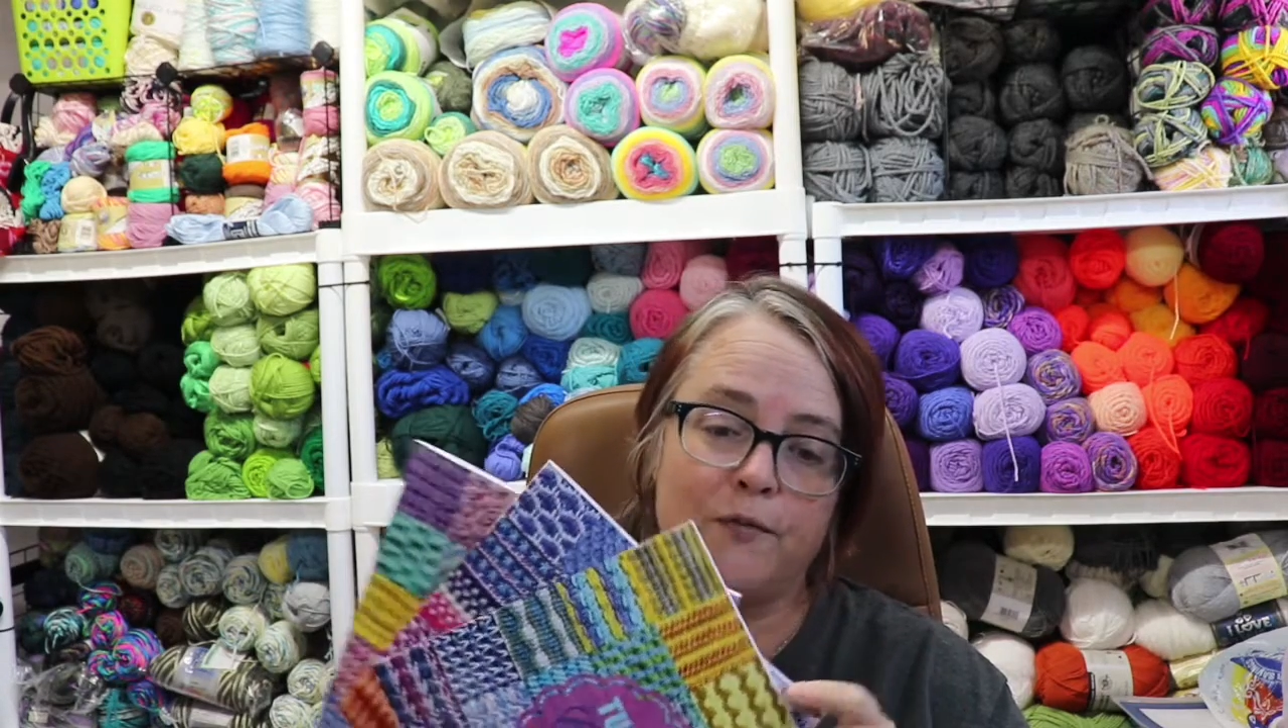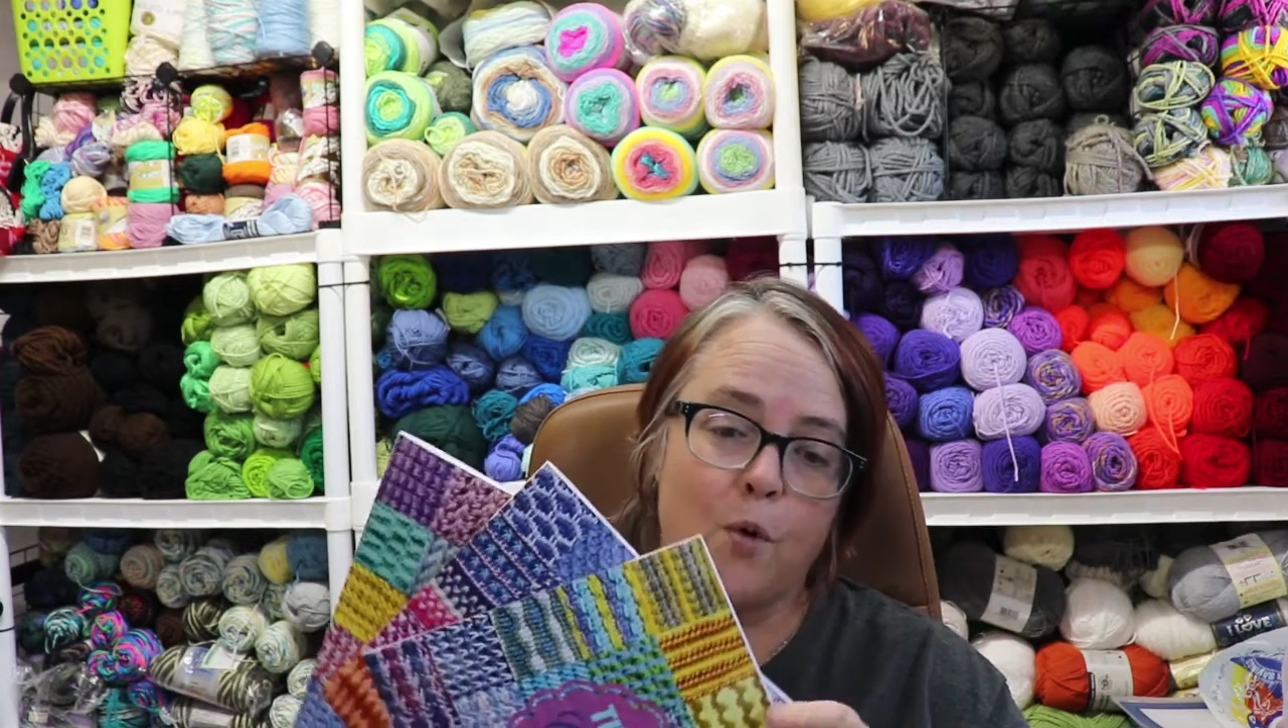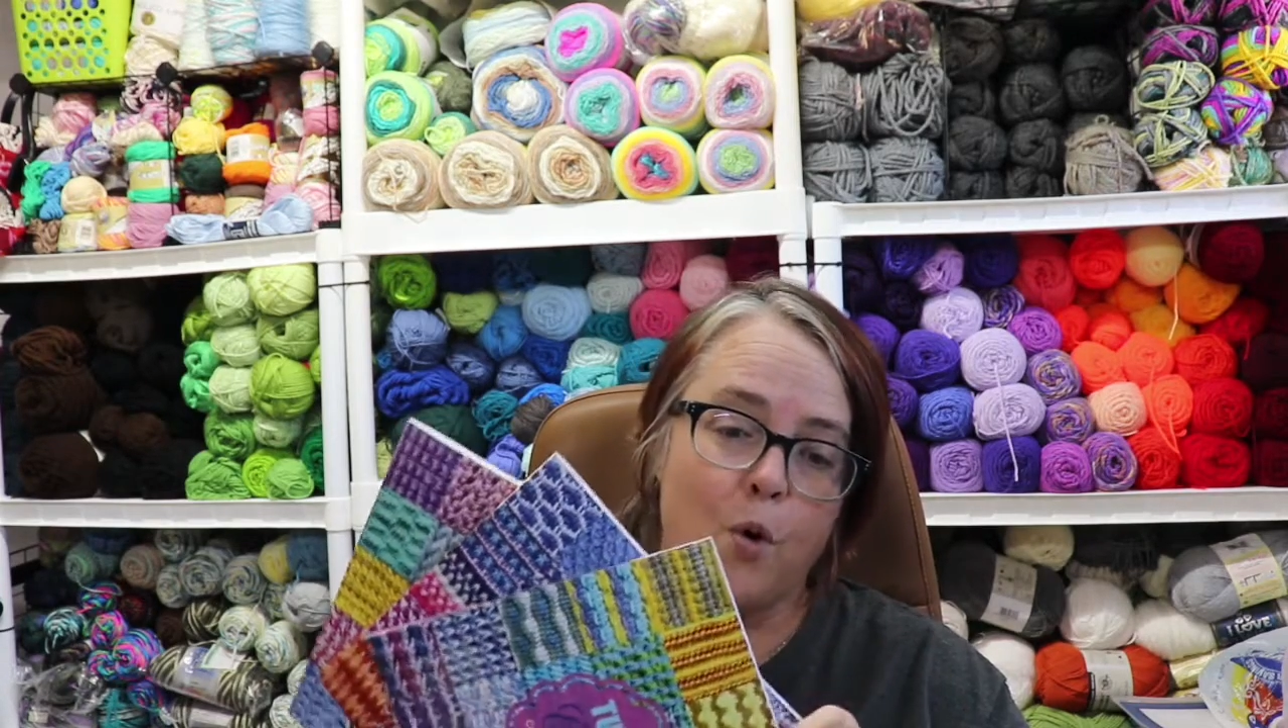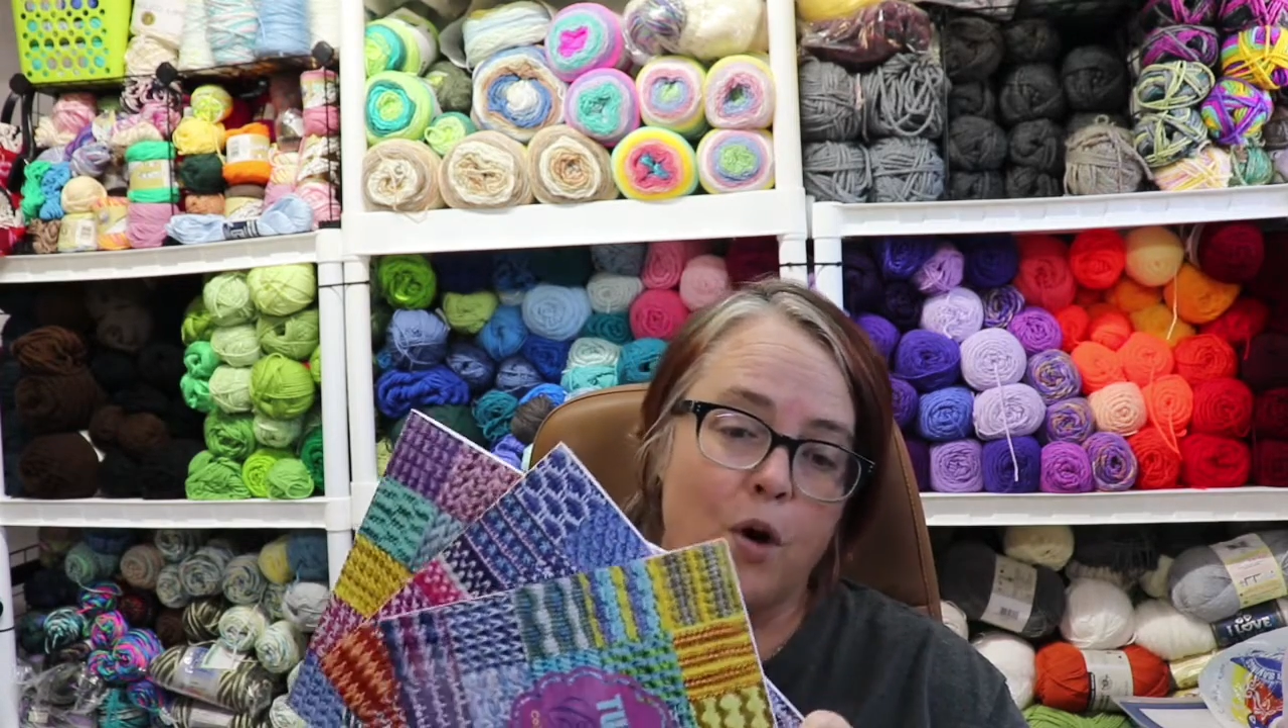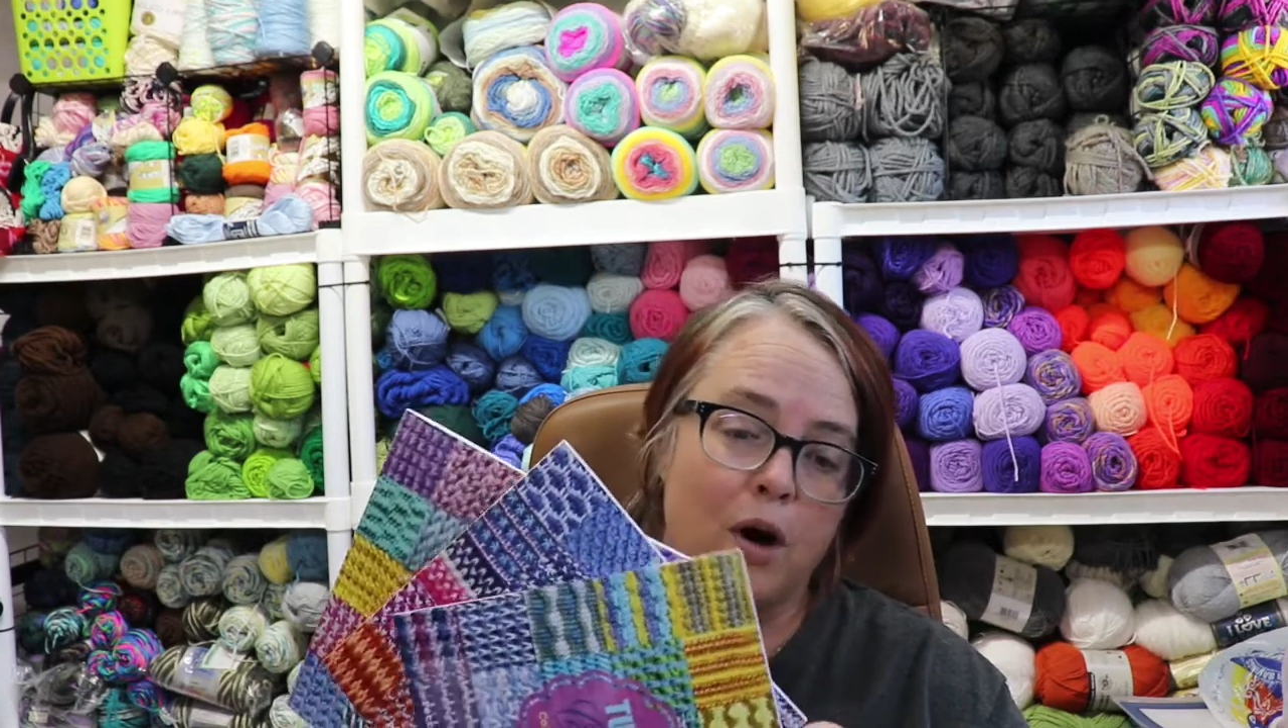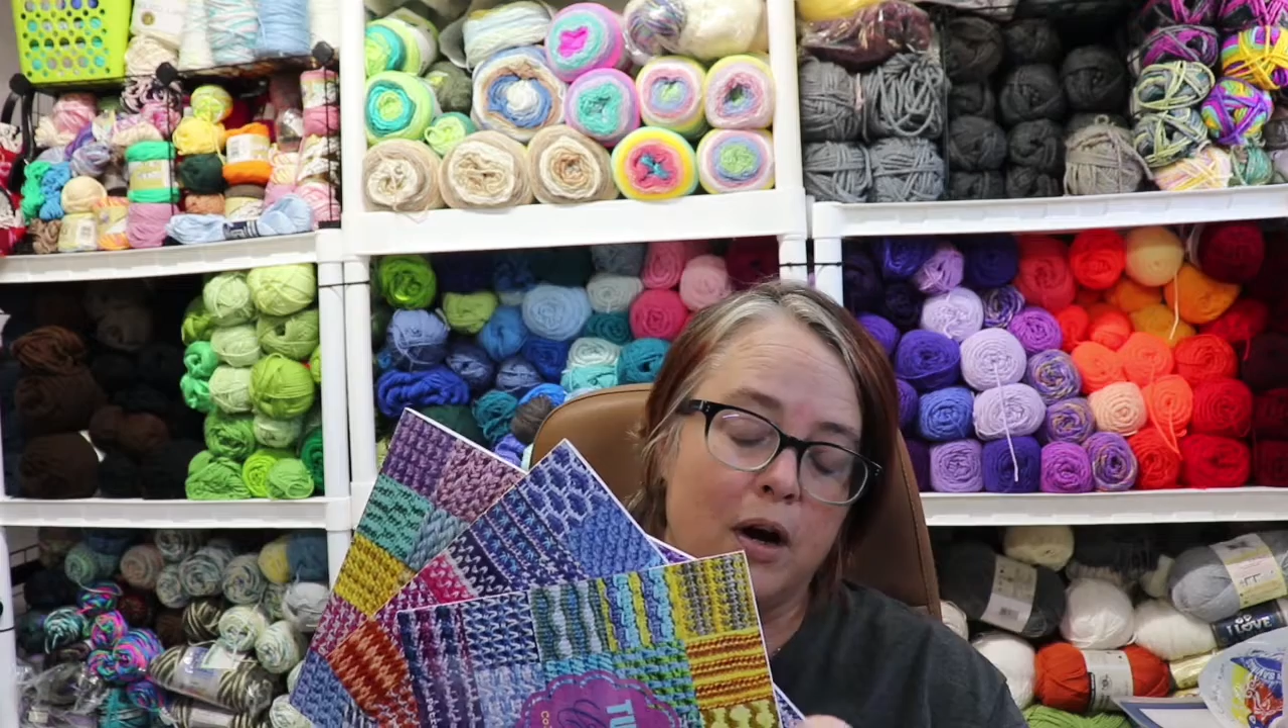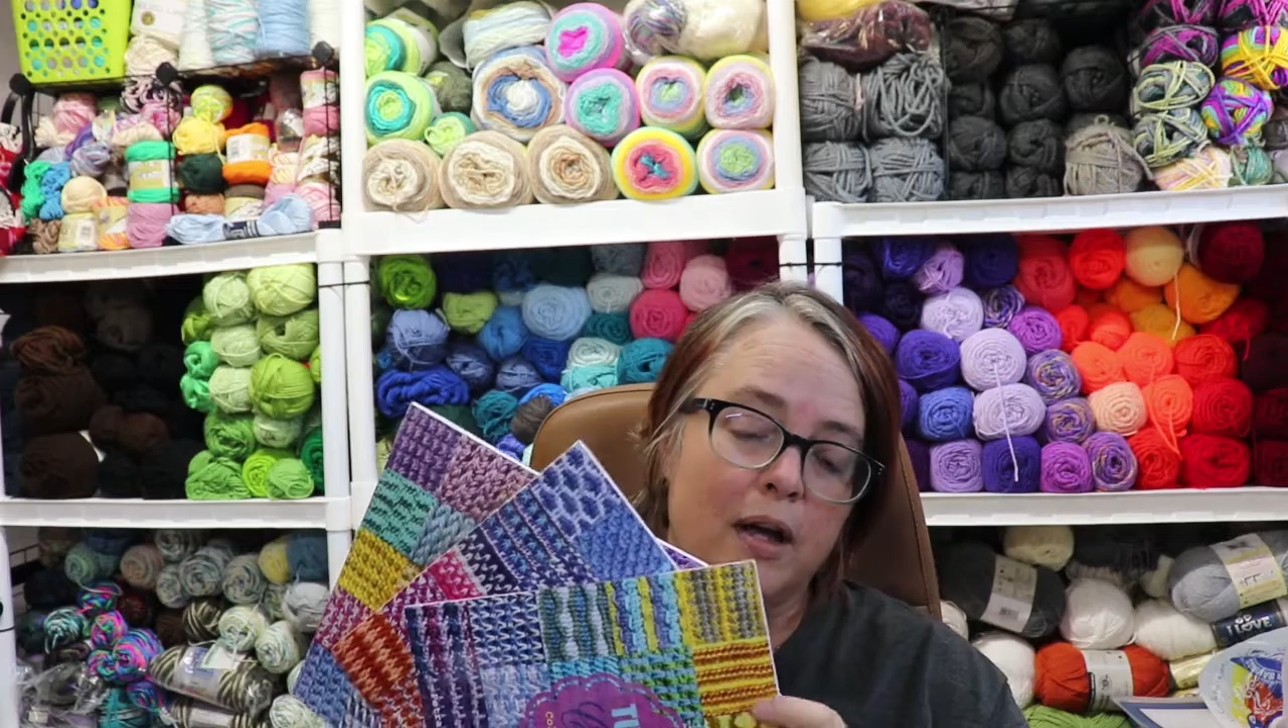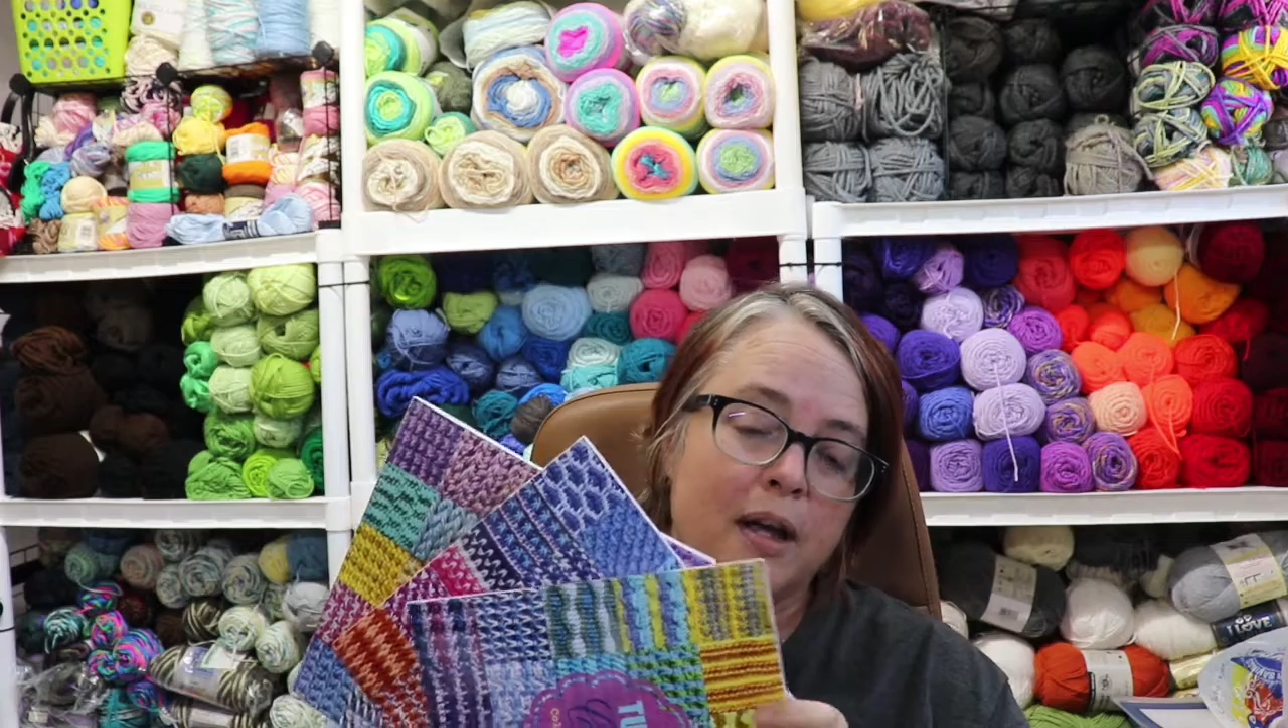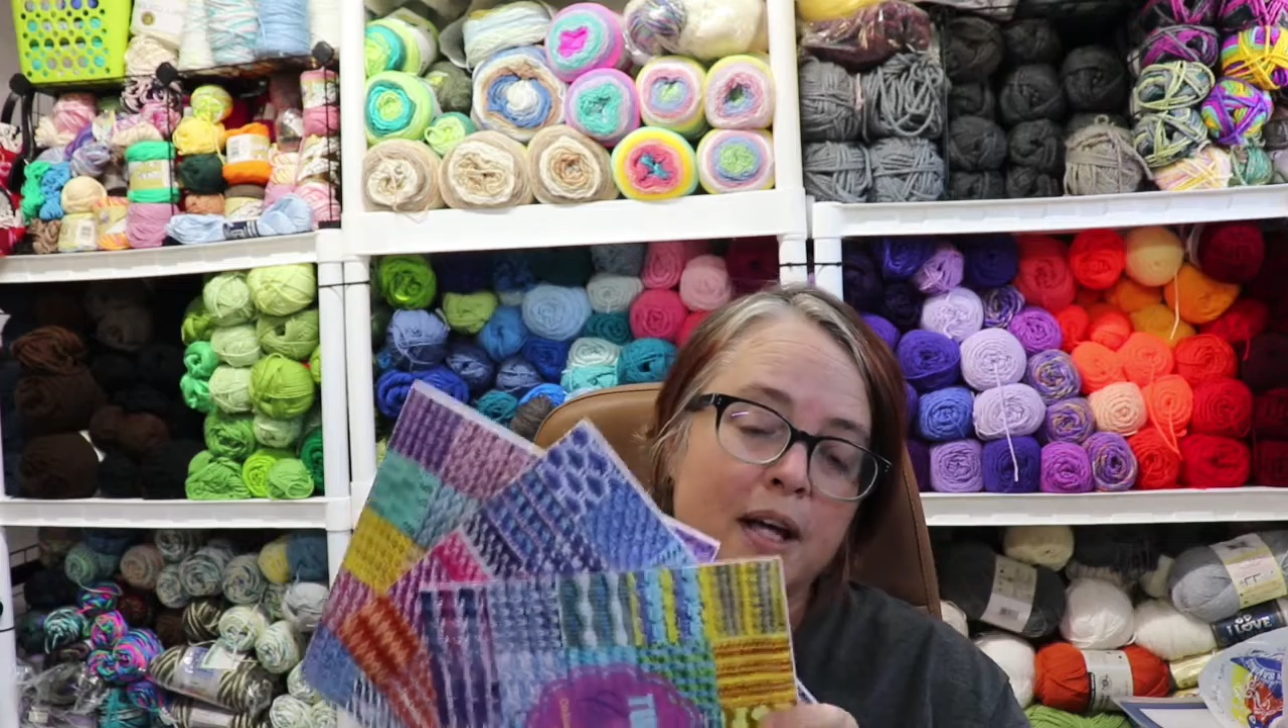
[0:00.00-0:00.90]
for